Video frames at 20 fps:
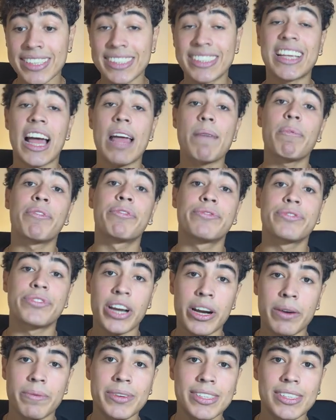the type of
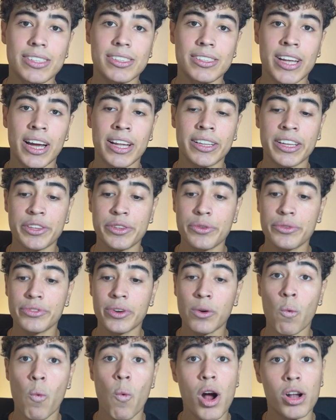service that the
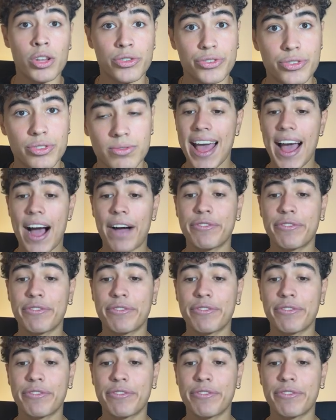user wants.